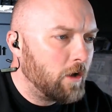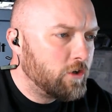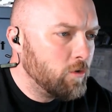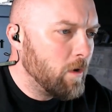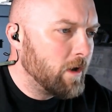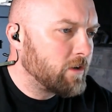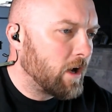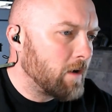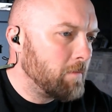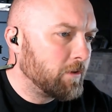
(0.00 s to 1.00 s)
I do want to
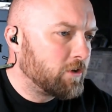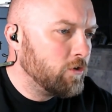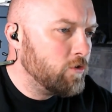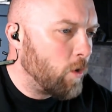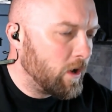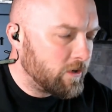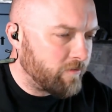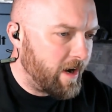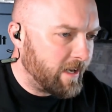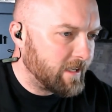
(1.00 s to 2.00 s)
talk about the 2 noise
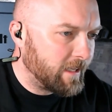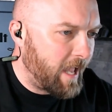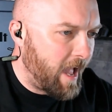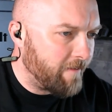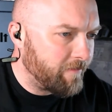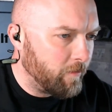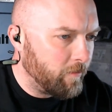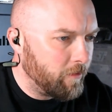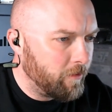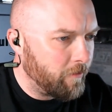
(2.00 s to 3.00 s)
ratings that they have.
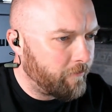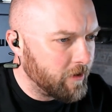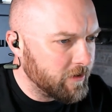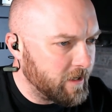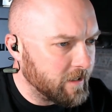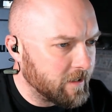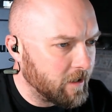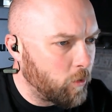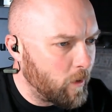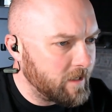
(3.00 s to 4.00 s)
The first is the
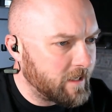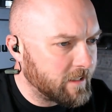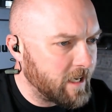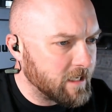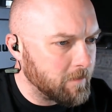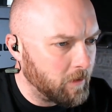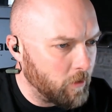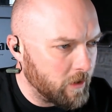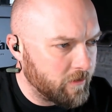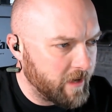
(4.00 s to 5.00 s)
26 decibel
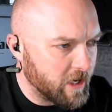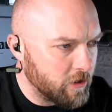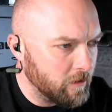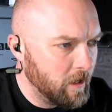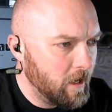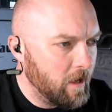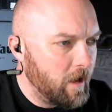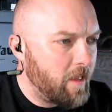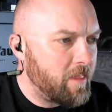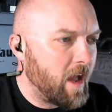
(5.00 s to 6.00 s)
noise reduction,
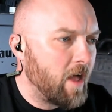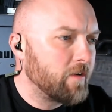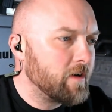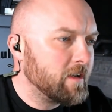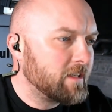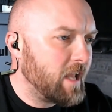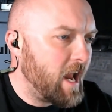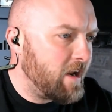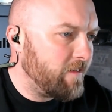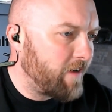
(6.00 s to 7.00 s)
and the other is the
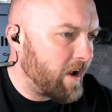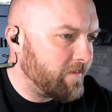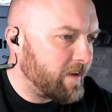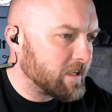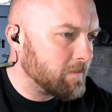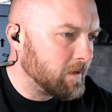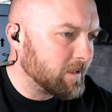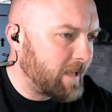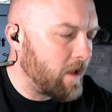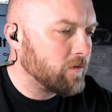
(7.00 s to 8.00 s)
85 decibel
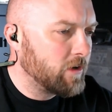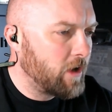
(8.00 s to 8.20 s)
sound